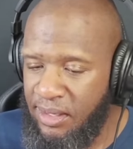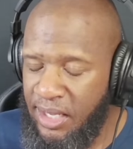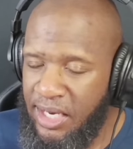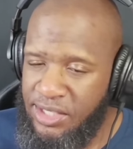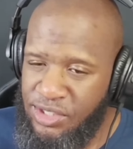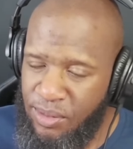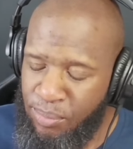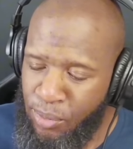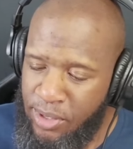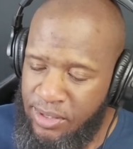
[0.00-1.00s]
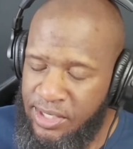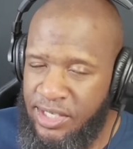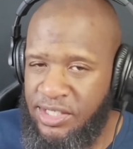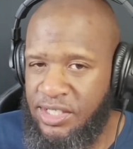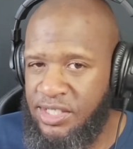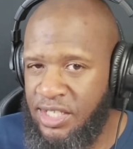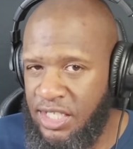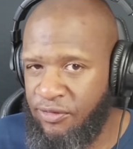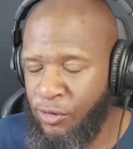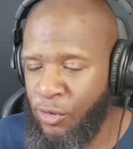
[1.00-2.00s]
And at some point, he is
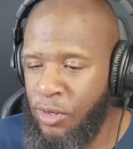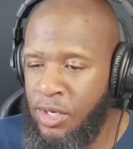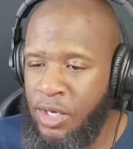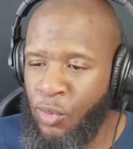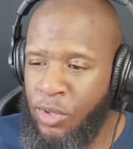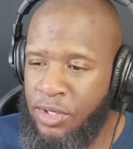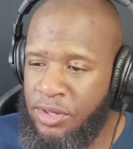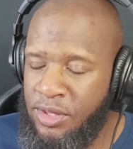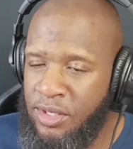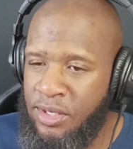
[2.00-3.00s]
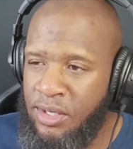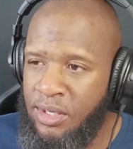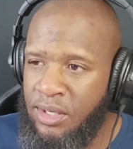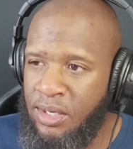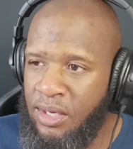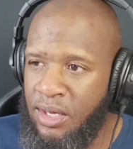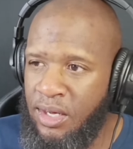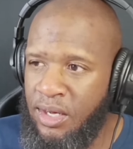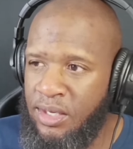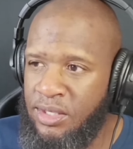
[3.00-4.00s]
successful with
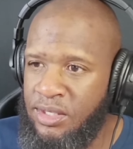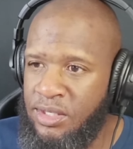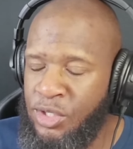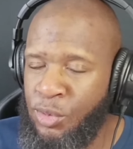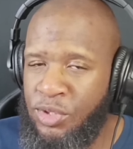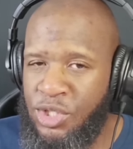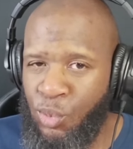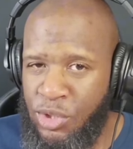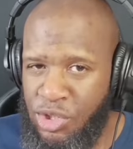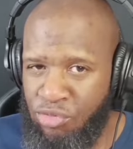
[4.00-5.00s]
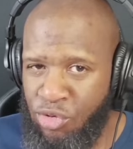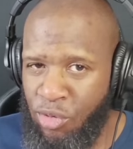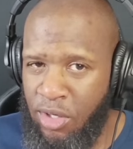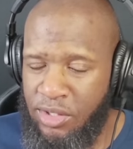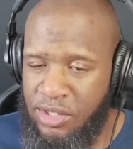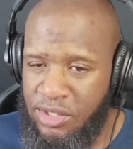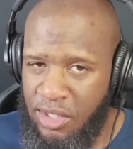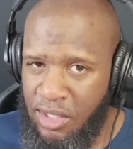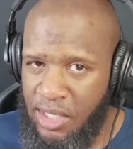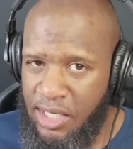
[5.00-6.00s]
uh, doing the switcheroo on this
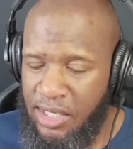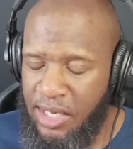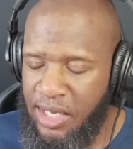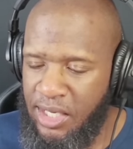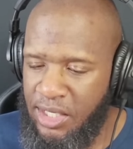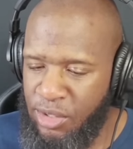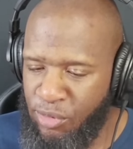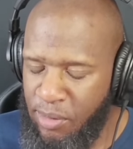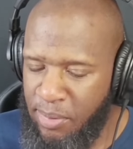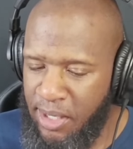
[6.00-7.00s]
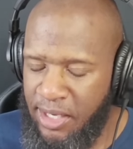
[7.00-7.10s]
young lady and getting the ring back.